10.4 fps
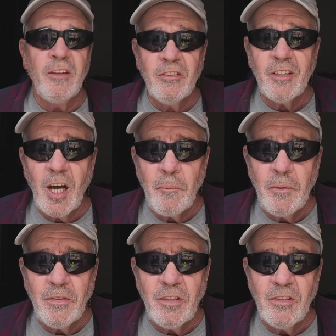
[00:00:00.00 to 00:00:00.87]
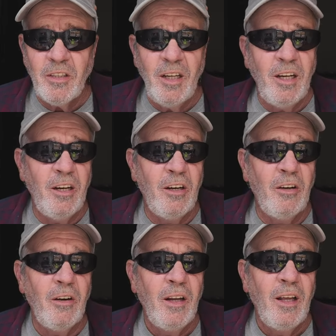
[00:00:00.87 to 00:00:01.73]
This composition
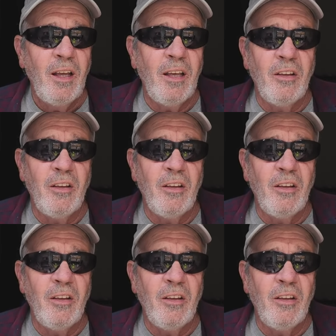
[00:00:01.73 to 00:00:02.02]
here